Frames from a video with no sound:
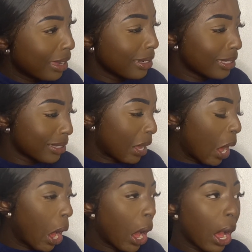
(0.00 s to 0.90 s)
This is a
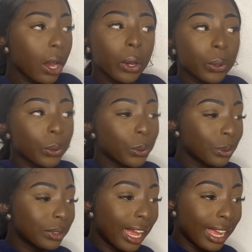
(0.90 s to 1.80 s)
whole
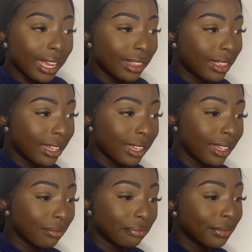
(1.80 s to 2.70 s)
day
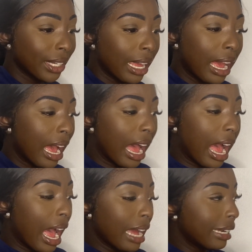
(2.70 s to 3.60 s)
thing.
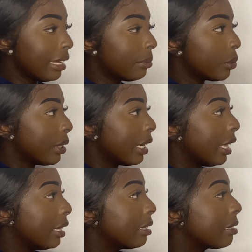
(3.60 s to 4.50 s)
I'm demoing this.